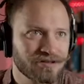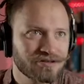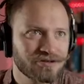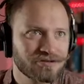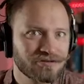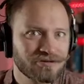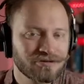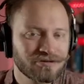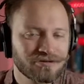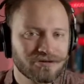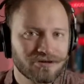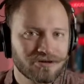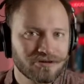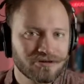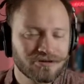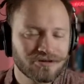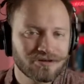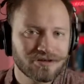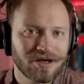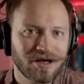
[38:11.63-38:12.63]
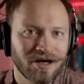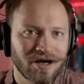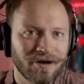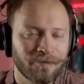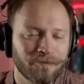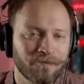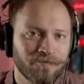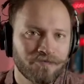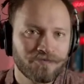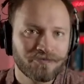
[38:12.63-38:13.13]
Don't
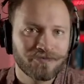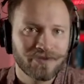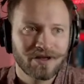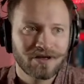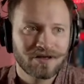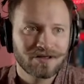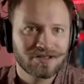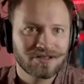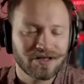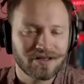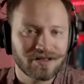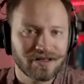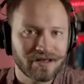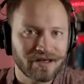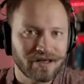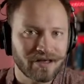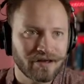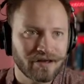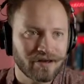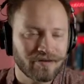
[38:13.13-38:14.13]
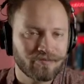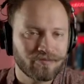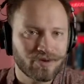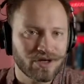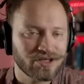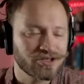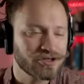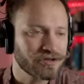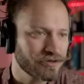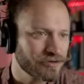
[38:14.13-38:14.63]
check the
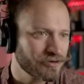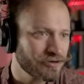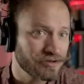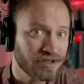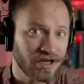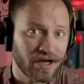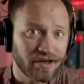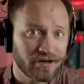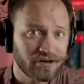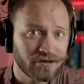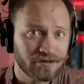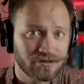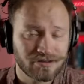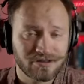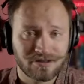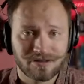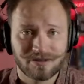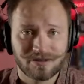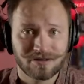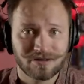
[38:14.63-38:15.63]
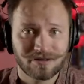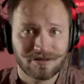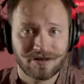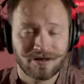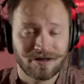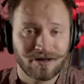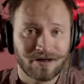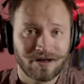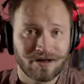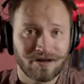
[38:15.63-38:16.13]
pressure on your tires
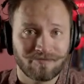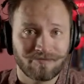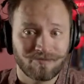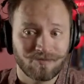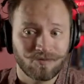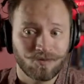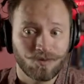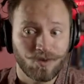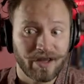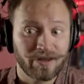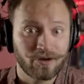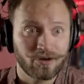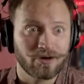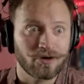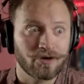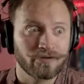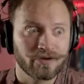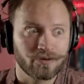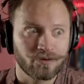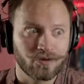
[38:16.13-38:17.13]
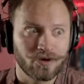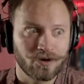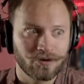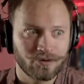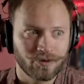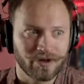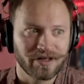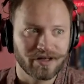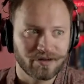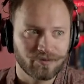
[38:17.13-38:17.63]
when you're on the road
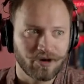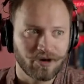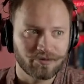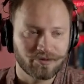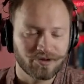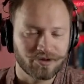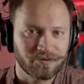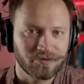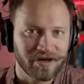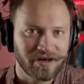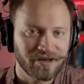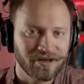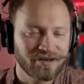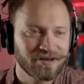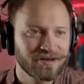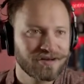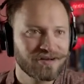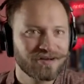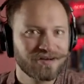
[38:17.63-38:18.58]
when it popped already.